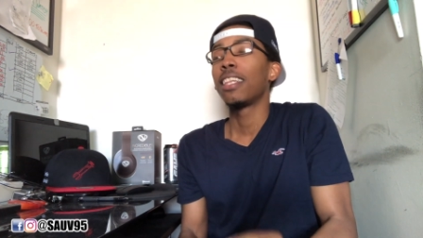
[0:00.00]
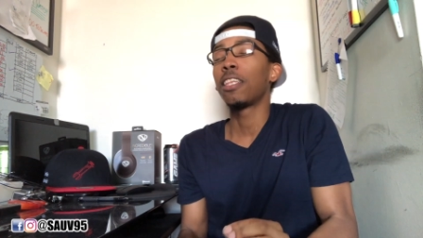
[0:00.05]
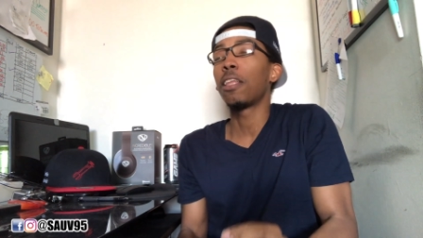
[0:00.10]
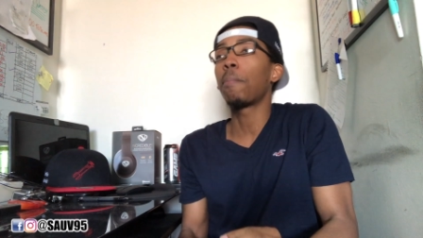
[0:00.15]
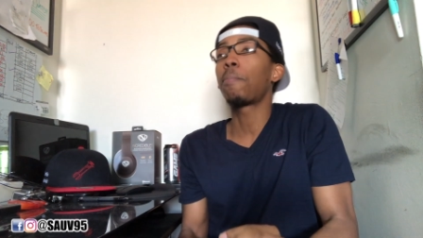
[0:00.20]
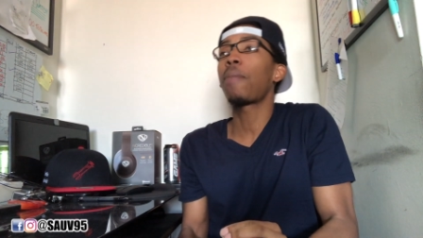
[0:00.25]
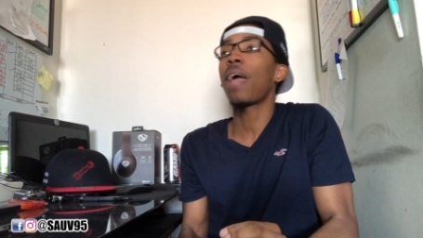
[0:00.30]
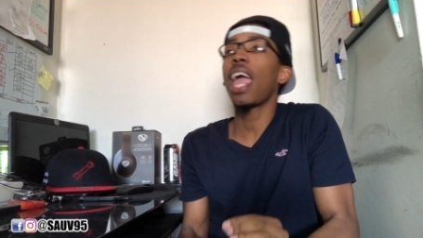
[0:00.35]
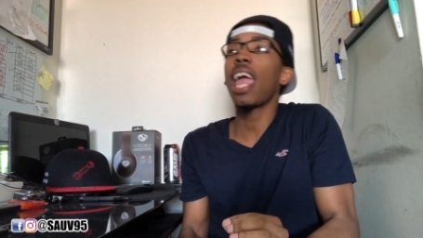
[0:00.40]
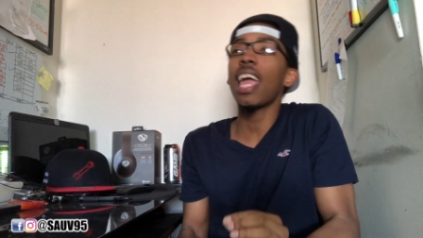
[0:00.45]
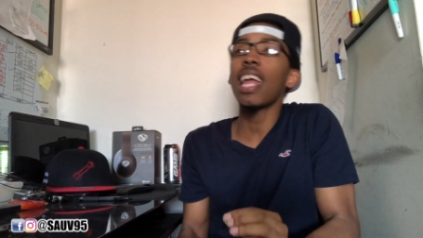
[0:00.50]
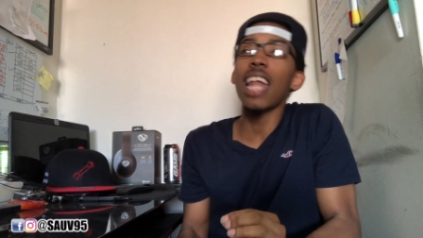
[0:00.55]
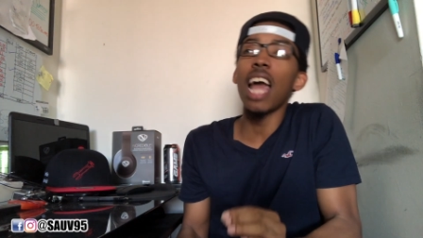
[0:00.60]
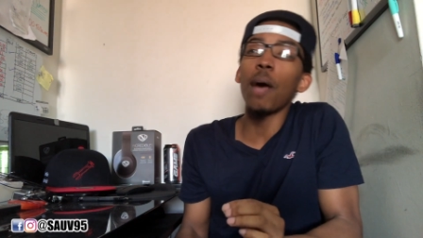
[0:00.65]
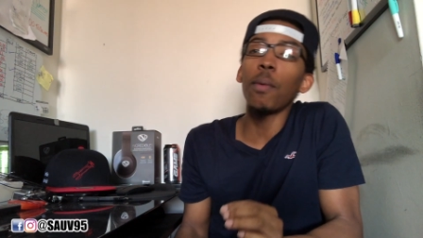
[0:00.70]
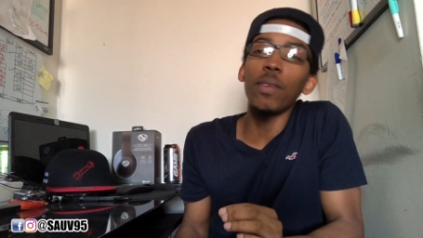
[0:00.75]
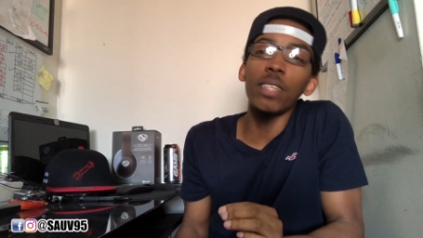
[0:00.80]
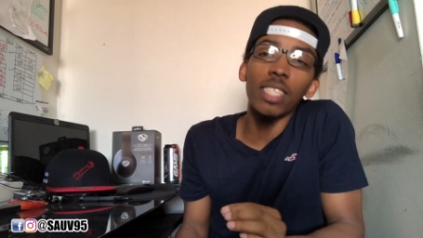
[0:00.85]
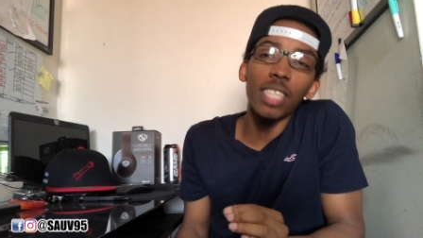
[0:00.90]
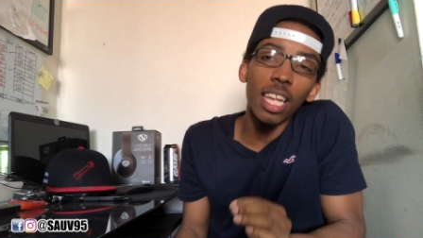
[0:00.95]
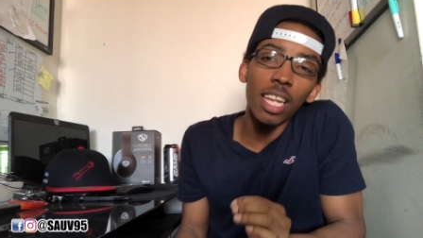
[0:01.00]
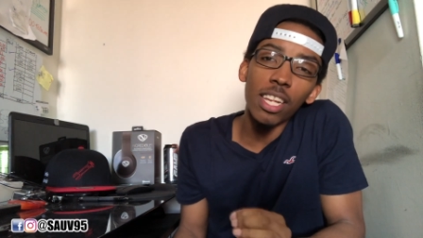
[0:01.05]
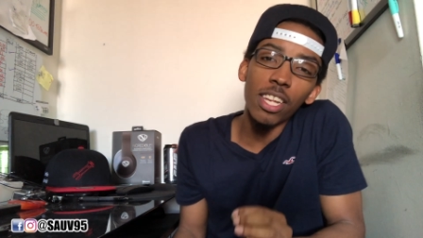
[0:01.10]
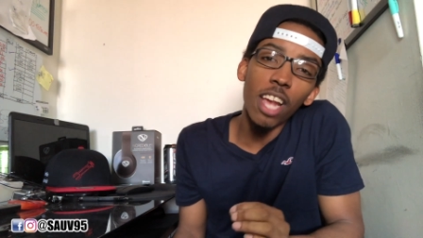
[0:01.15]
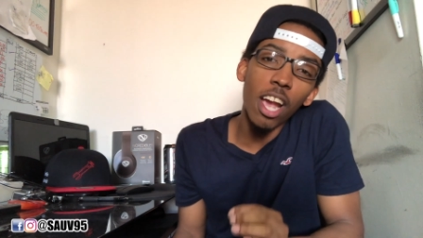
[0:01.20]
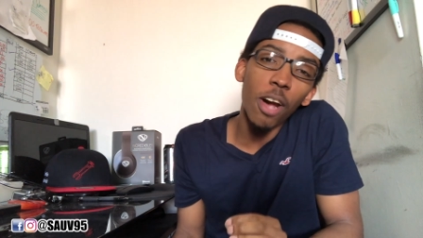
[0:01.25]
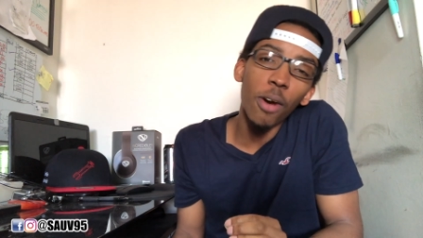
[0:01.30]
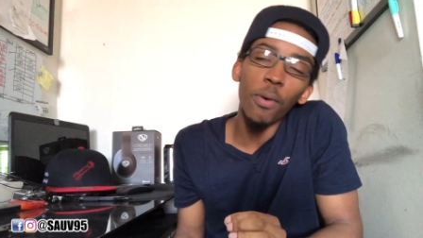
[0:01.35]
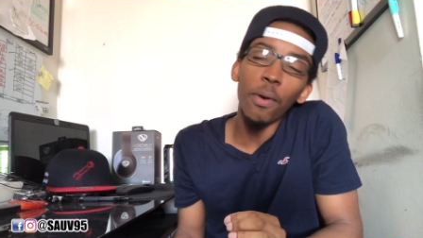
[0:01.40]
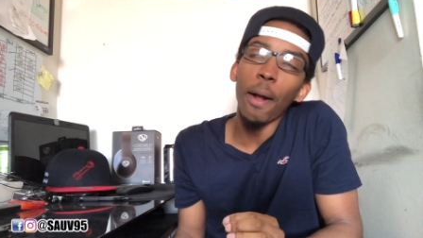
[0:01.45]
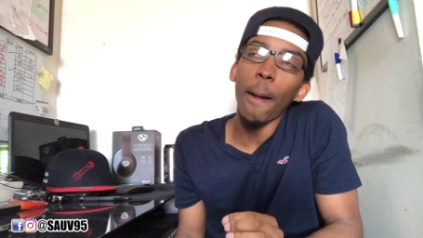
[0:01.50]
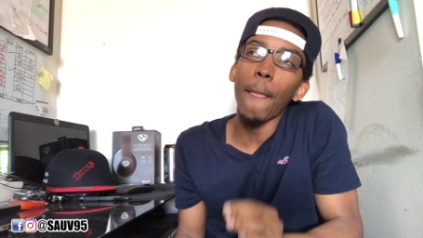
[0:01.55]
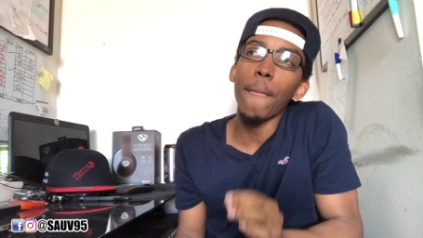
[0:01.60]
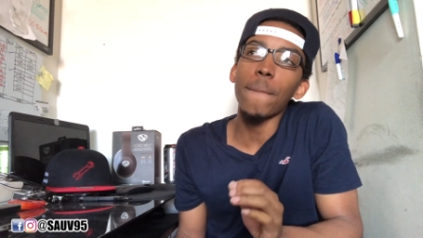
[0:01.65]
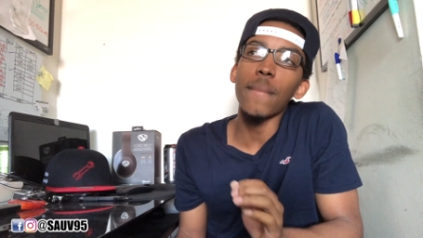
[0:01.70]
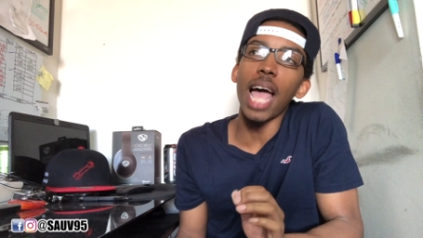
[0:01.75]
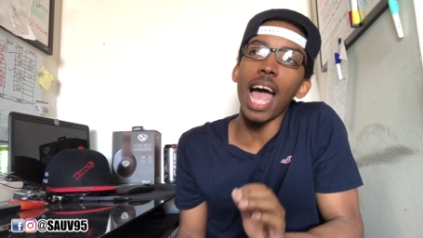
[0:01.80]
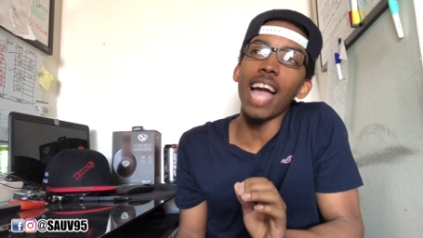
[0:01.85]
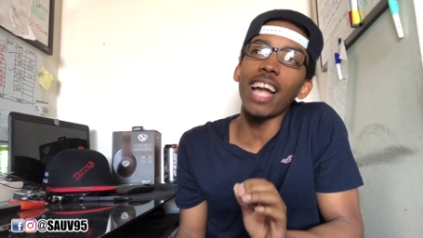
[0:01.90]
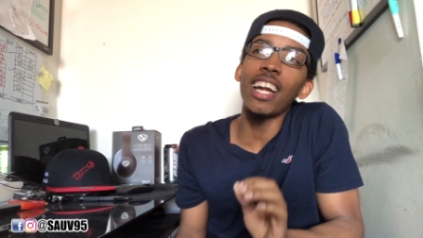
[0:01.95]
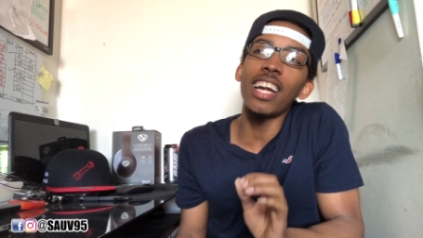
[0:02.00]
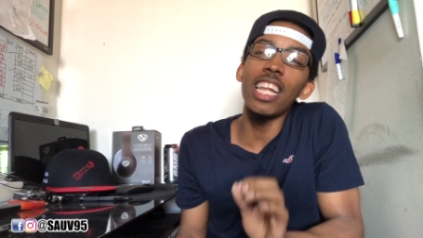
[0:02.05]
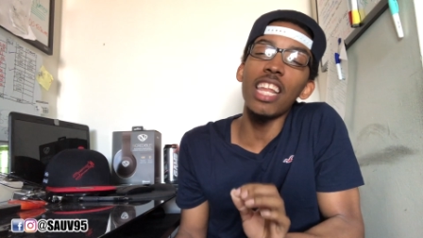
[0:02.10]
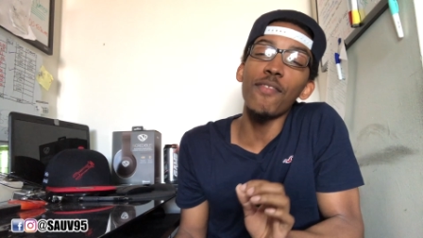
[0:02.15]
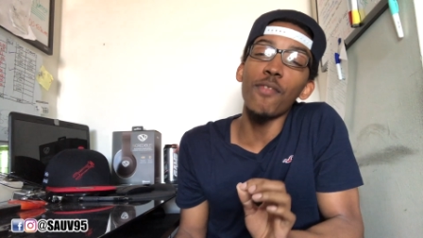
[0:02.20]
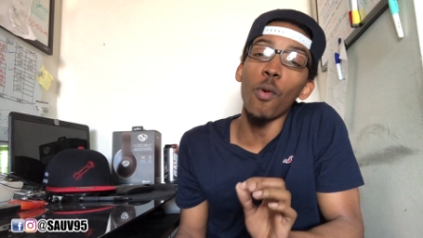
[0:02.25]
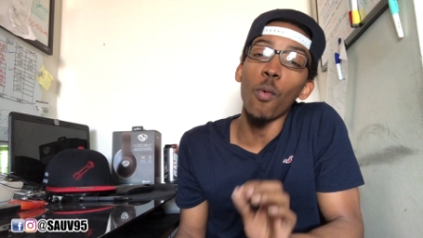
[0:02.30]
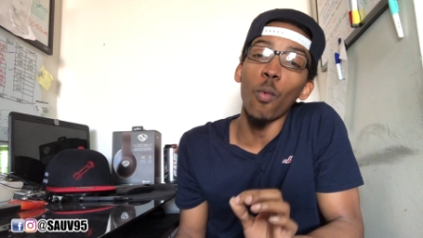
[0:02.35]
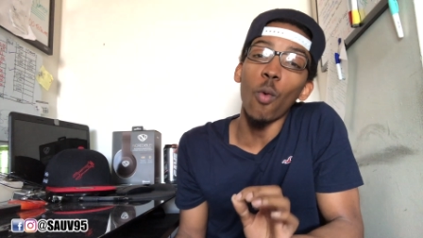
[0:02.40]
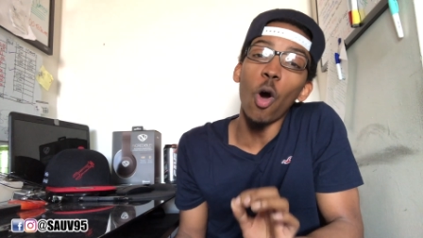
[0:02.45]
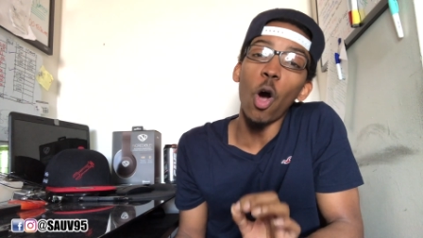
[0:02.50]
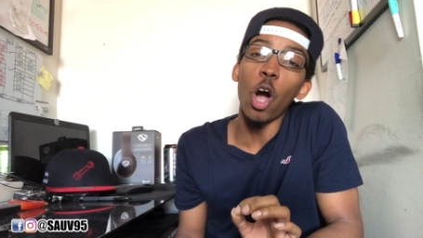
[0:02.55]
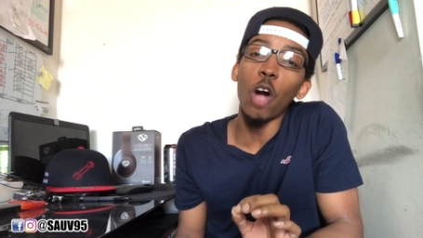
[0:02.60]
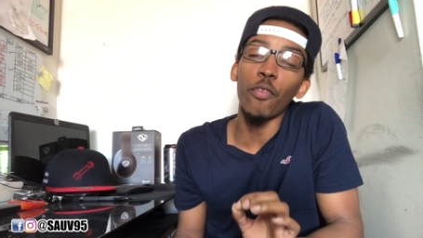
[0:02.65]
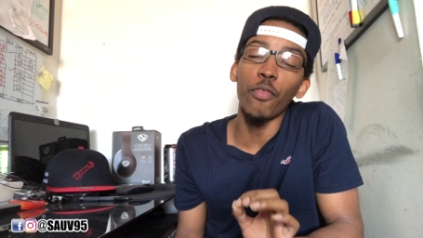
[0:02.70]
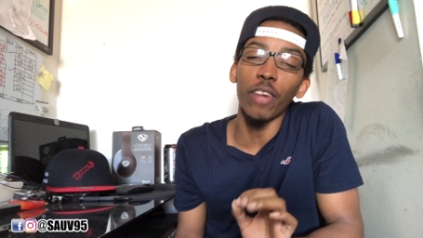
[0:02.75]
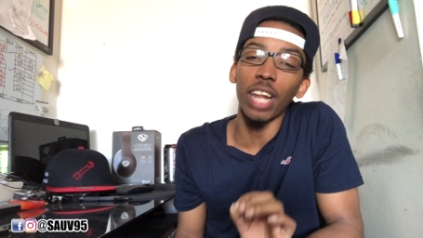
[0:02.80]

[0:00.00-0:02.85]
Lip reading: the pain I was in, yo, I couldn't even walk